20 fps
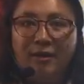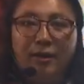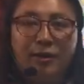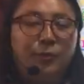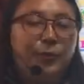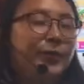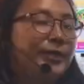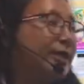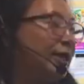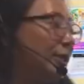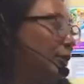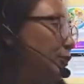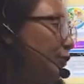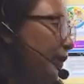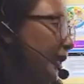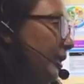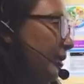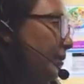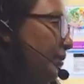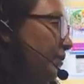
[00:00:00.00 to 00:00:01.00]
We tend to
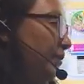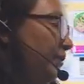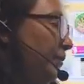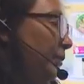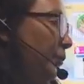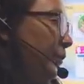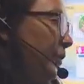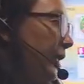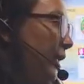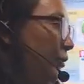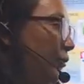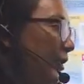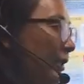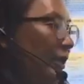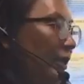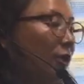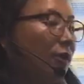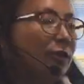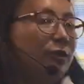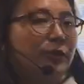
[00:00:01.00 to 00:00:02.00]
eat a
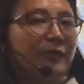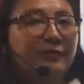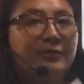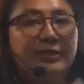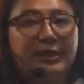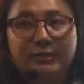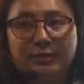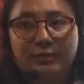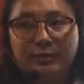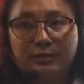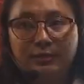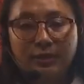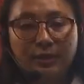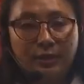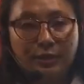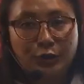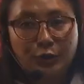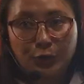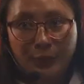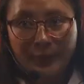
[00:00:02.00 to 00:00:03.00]
lot of
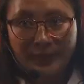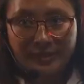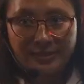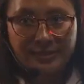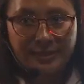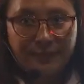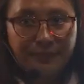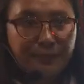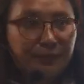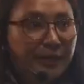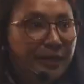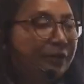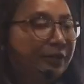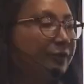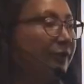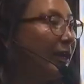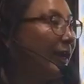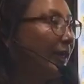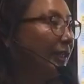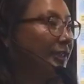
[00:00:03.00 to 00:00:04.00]
sweets, bakery
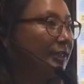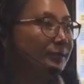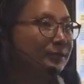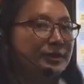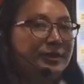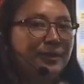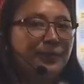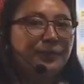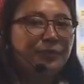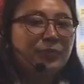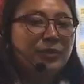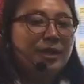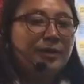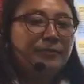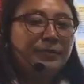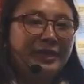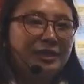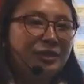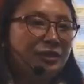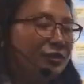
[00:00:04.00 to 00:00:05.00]
items,
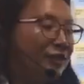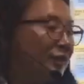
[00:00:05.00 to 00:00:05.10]
pastries